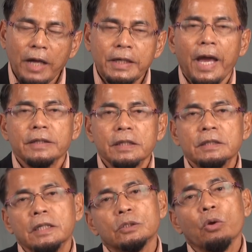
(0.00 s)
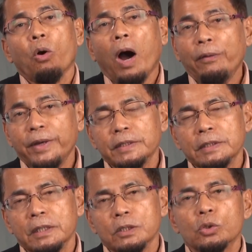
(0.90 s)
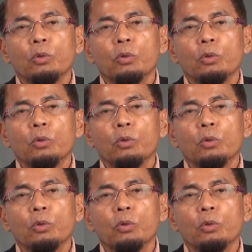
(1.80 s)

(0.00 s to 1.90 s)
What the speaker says: their existence or our existence.